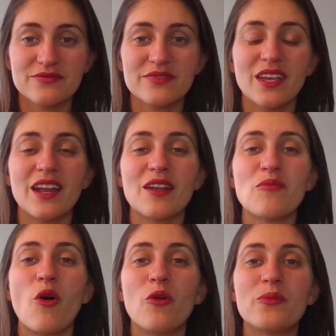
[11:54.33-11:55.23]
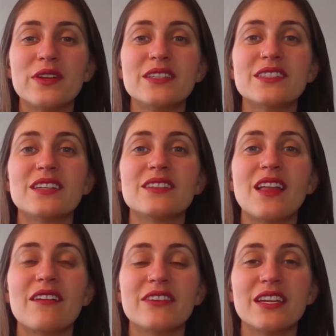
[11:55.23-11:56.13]
And I'm open to
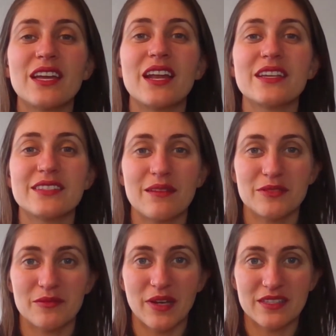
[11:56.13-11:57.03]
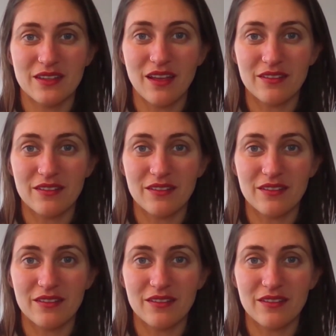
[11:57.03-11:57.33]
loving and accepting myself.